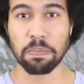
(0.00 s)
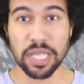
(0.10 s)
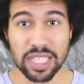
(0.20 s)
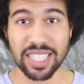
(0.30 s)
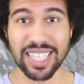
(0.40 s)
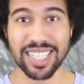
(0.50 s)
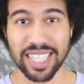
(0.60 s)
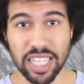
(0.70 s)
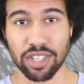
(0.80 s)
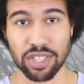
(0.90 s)
million
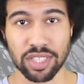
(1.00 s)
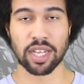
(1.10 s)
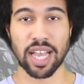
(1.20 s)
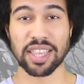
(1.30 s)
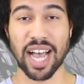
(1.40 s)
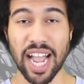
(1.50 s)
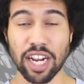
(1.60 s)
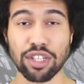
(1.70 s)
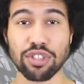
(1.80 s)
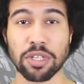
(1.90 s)
years, and the
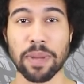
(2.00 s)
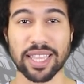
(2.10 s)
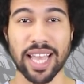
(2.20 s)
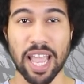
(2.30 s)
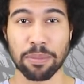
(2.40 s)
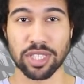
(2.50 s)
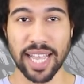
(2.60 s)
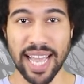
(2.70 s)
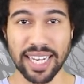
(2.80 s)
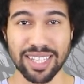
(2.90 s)
iron used to make the hammer's
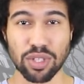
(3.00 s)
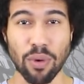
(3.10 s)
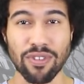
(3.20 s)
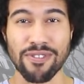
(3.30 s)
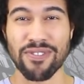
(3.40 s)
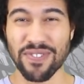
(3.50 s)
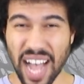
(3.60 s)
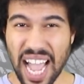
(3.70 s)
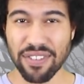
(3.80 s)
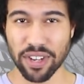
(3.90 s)
head is over
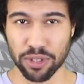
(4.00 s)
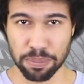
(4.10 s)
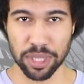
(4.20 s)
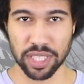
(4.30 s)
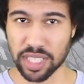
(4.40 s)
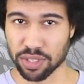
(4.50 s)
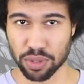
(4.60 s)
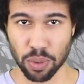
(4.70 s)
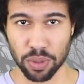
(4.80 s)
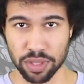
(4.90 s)
500 million
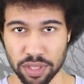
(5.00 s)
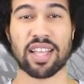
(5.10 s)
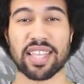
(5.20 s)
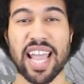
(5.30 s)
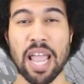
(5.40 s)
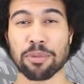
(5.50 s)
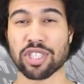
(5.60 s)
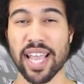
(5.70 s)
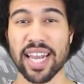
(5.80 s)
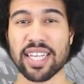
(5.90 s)
years old. The
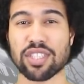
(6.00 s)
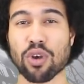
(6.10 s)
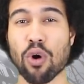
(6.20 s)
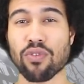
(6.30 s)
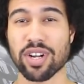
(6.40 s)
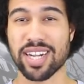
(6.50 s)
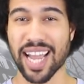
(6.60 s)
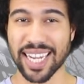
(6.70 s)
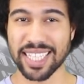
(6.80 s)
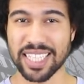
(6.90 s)
hammer's head is over
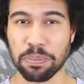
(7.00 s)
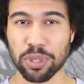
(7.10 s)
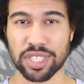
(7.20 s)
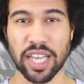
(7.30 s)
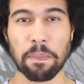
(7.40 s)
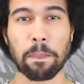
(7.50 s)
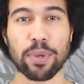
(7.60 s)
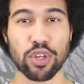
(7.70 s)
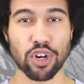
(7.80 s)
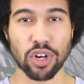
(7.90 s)
90%
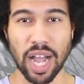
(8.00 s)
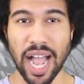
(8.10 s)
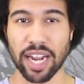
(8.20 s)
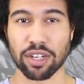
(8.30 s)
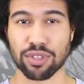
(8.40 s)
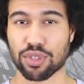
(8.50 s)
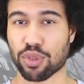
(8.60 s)
pure iron, so